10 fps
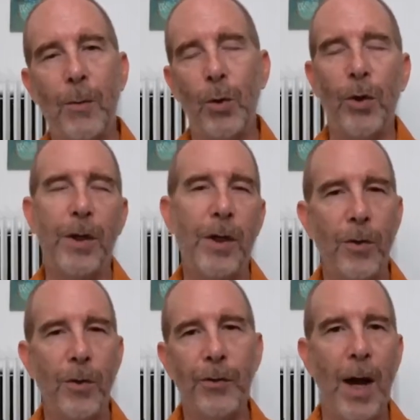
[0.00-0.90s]

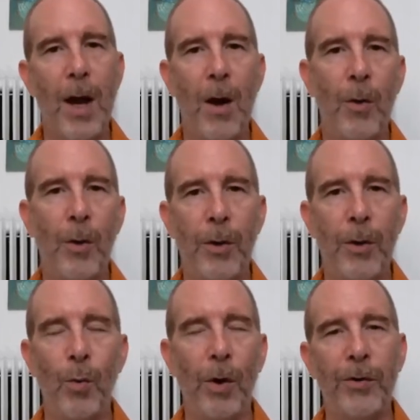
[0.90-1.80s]
here's how it
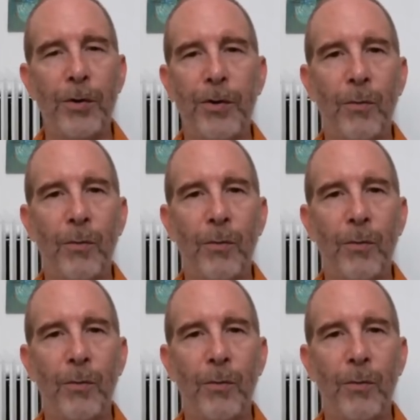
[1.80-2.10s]
works in